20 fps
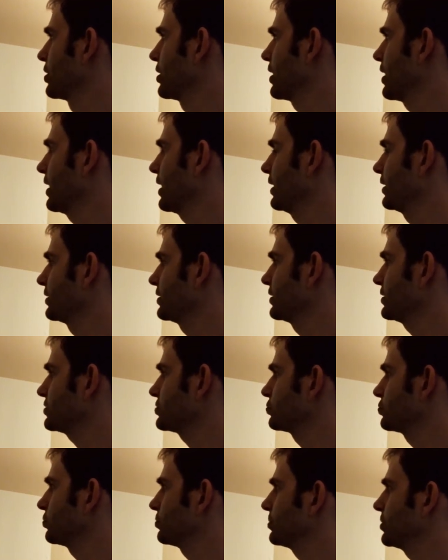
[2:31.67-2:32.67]
And this
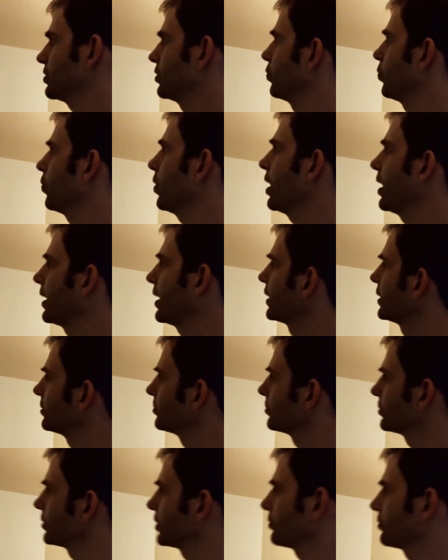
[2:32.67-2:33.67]
would be a y,
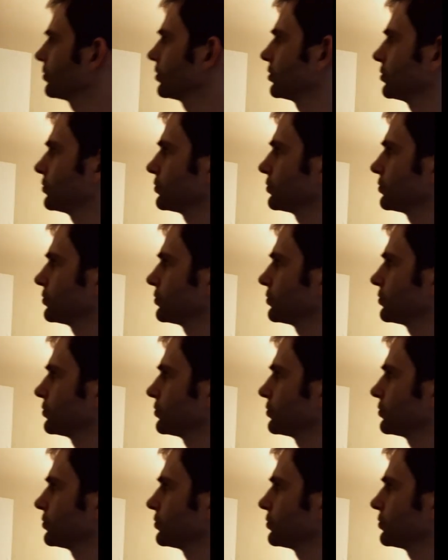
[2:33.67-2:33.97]
but I want to do a